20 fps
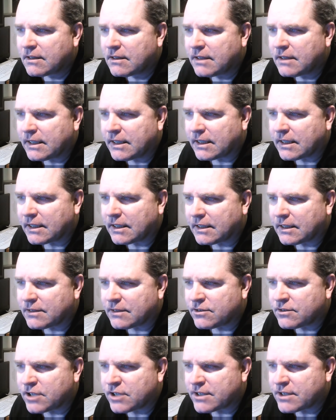the
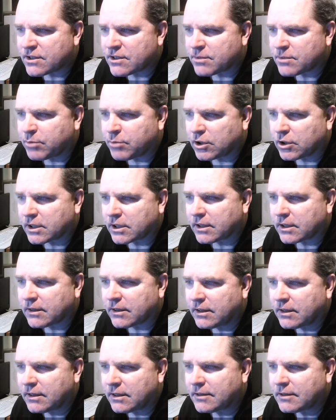uh, Jesus book,
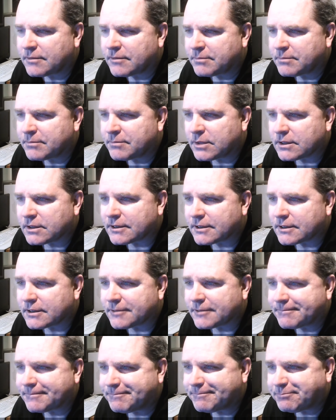but
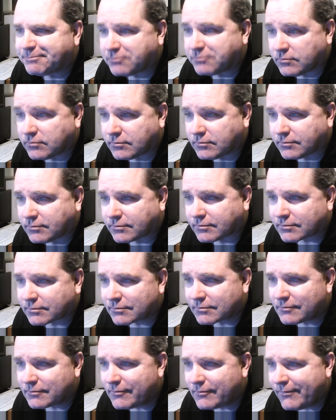
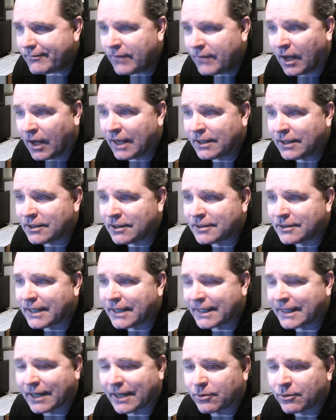uh, I,
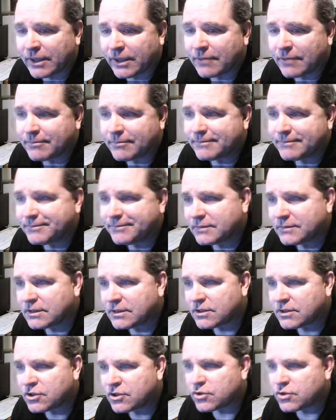uh, I can't read them.
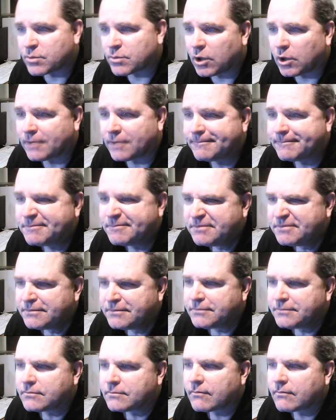It's too small,
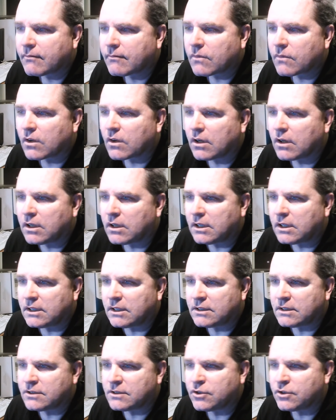
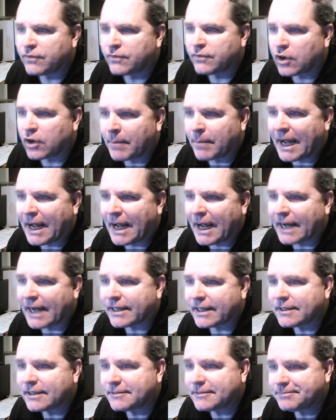uh, too far back.
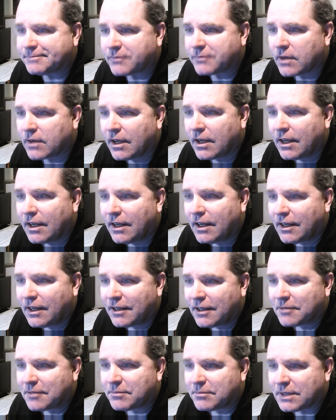
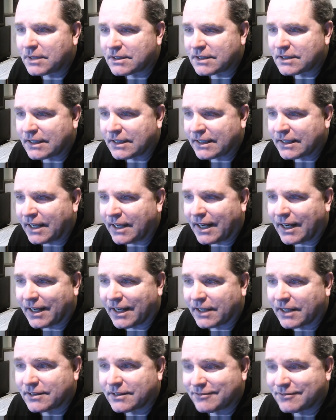But uh, yeah,
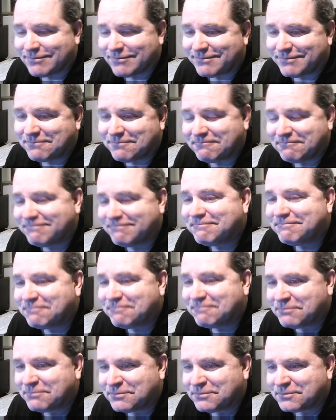
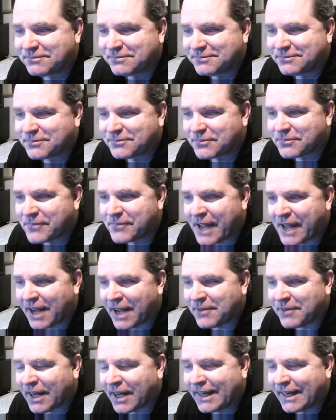it,
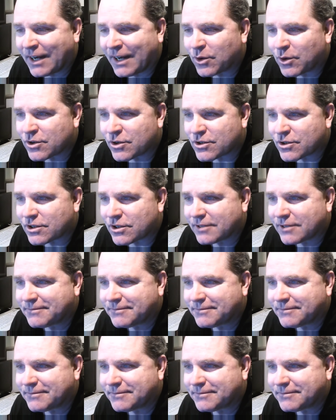yeah, nine hours.